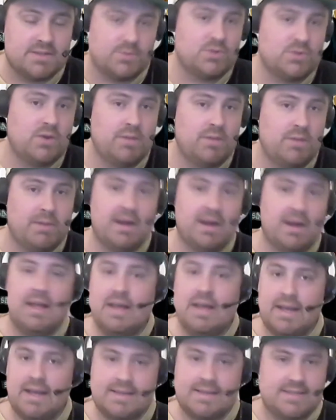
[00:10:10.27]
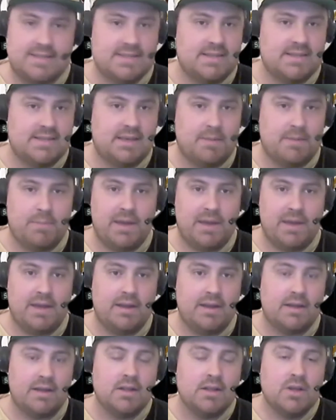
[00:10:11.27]
We're talking about a season
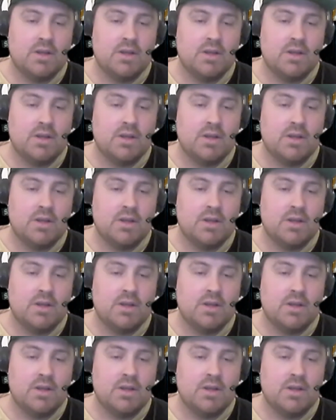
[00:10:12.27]
campaigner,